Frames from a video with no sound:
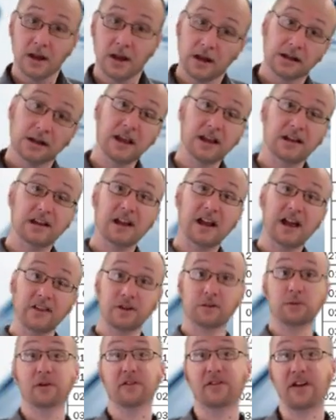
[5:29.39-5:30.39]
Okay, now
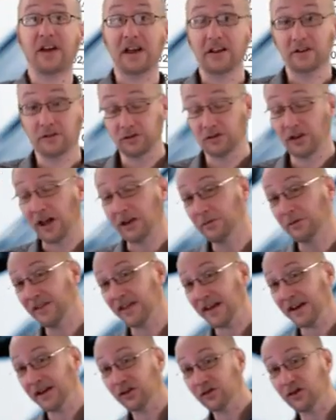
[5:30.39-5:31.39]
that we've done with
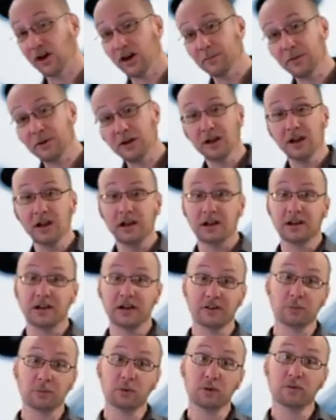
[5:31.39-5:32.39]
that example,
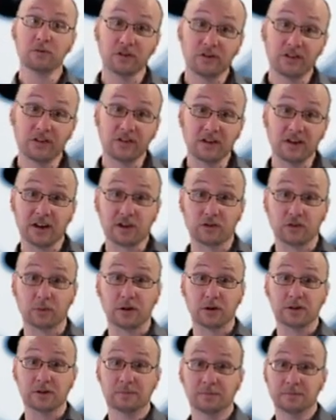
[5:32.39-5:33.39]
let's move on to the next
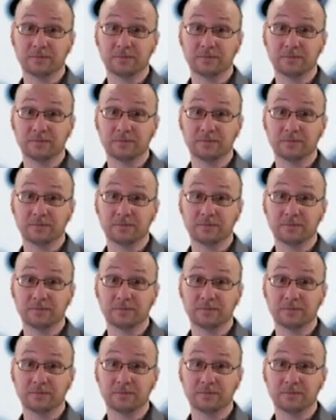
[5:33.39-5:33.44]
one.